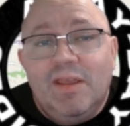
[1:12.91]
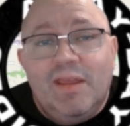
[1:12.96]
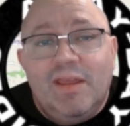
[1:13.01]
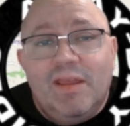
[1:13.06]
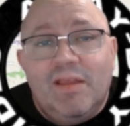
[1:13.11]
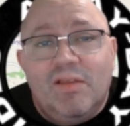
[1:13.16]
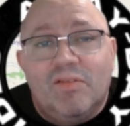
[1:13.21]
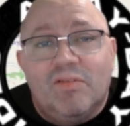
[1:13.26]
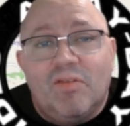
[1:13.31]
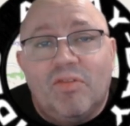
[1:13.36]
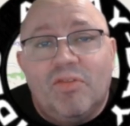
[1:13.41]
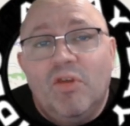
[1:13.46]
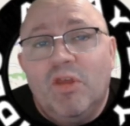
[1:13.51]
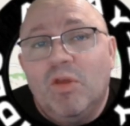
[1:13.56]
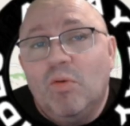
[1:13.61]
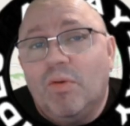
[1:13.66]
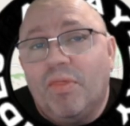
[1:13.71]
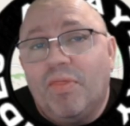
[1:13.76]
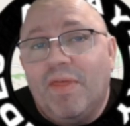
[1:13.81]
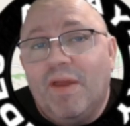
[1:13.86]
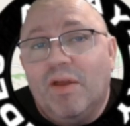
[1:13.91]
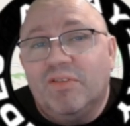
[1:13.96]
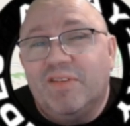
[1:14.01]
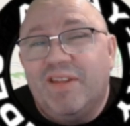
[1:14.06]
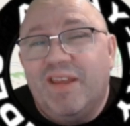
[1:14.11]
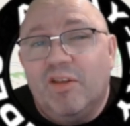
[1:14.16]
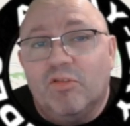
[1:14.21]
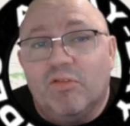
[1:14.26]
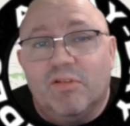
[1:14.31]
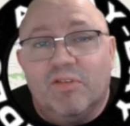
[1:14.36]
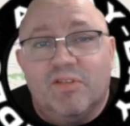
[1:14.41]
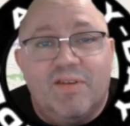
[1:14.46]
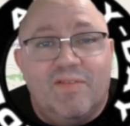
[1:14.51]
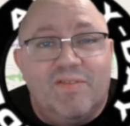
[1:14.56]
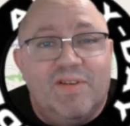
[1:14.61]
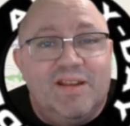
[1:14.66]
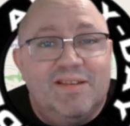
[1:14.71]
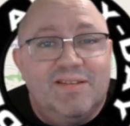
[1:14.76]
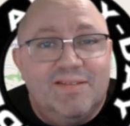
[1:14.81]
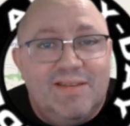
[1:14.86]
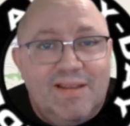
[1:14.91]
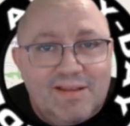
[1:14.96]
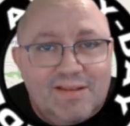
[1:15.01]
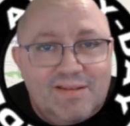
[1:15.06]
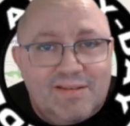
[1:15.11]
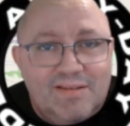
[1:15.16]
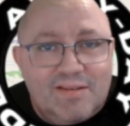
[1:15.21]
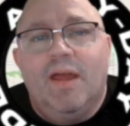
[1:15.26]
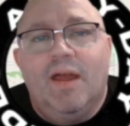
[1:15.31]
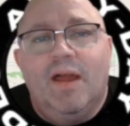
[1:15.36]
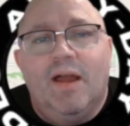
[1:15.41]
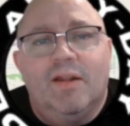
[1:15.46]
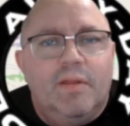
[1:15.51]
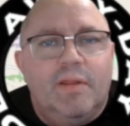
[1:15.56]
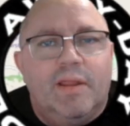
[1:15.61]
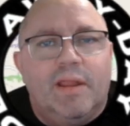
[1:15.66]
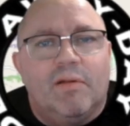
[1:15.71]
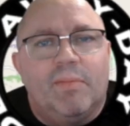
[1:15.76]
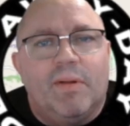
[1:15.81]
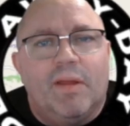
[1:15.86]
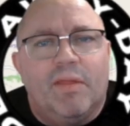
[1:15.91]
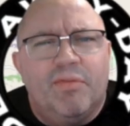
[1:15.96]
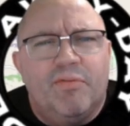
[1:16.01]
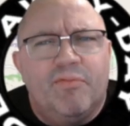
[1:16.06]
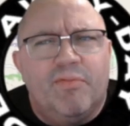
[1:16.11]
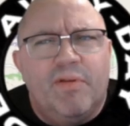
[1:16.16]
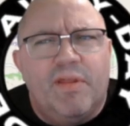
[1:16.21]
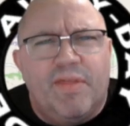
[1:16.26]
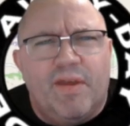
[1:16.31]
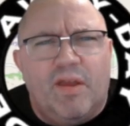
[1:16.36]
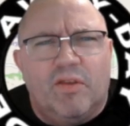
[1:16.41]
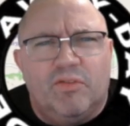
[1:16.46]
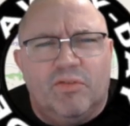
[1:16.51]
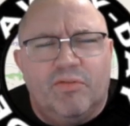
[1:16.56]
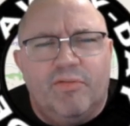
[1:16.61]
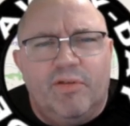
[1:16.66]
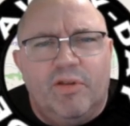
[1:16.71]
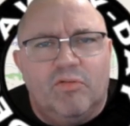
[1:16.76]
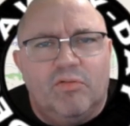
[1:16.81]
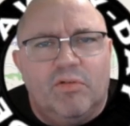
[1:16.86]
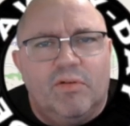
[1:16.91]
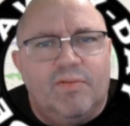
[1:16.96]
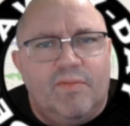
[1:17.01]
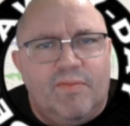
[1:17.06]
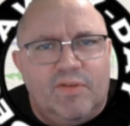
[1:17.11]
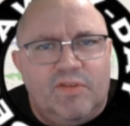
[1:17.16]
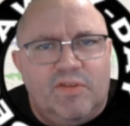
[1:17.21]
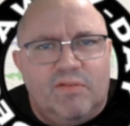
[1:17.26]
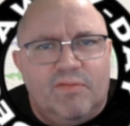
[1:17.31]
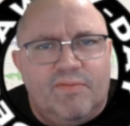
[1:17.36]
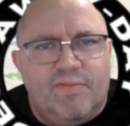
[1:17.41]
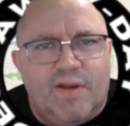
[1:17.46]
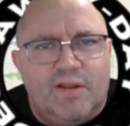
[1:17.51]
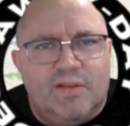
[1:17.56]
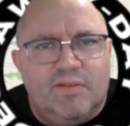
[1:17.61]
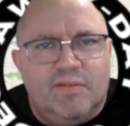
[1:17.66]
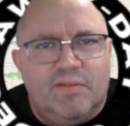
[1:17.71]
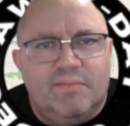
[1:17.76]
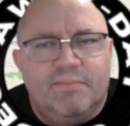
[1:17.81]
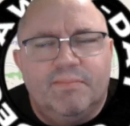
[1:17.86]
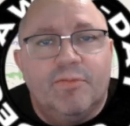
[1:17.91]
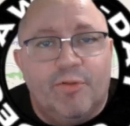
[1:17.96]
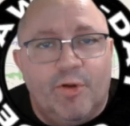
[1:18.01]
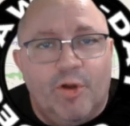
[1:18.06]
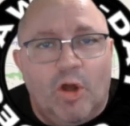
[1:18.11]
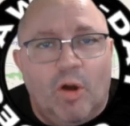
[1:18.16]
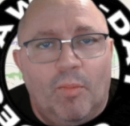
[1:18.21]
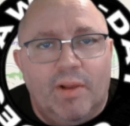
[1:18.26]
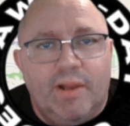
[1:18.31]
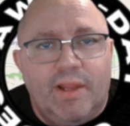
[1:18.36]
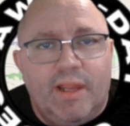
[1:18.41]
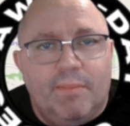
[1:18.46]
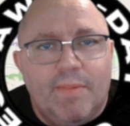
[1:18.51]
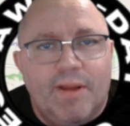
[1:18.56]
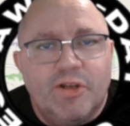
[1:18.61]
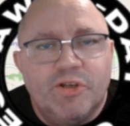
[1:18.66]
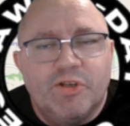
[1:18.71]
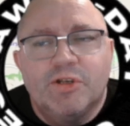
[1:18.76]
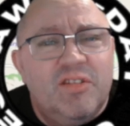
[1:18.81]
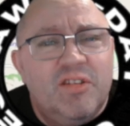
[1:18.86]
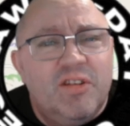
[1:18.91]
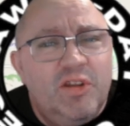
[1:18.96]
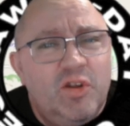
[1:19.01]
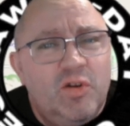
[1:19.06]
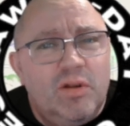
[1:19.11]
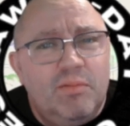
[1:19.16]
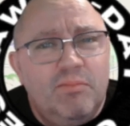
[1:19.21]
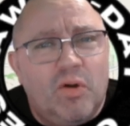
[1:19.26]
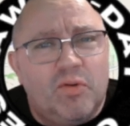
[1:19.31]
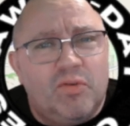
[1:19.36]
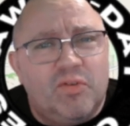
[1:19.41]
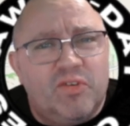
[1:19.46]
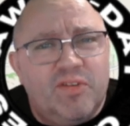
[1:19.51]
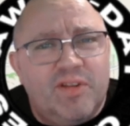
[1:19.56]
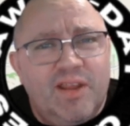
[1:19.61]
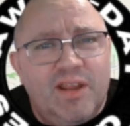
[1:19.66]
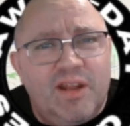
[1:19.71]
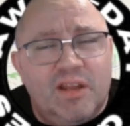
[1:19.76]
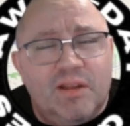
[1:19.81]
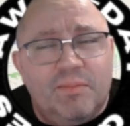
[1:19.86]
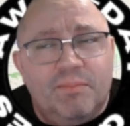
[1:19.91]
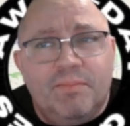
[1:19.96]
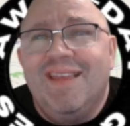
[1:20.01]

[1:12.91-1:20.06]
is 31,876 and you get about 3,300 for visiting fans for a normal league match. It's a new and modern stadium.